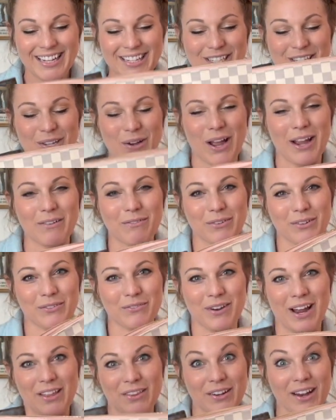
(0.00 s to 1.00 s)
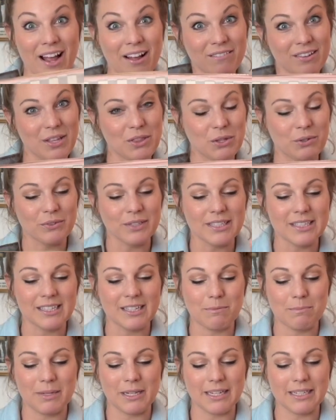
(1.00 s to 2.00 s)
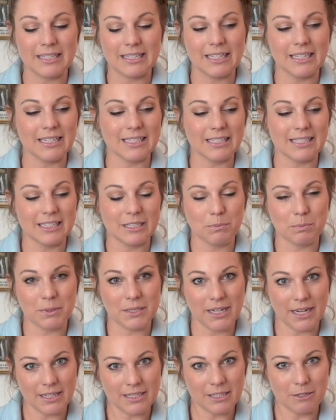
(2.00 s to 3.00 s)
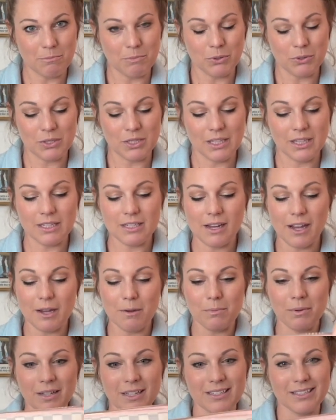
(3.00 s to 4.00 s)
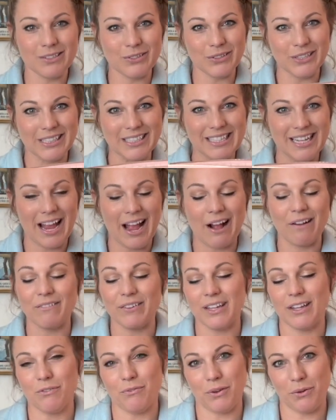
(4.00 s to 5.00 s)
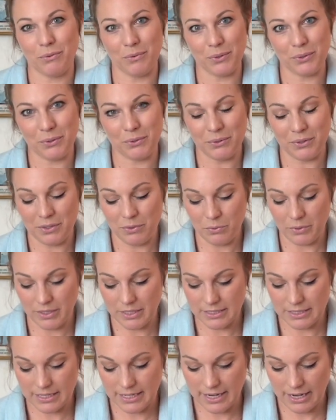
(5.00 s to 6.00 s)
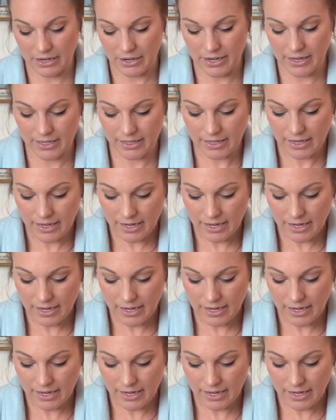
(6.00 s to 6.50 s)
So I would rather have it in the wristlet because then it stays protected most of the time, but I still get to have it if I really, really wanted to carry it.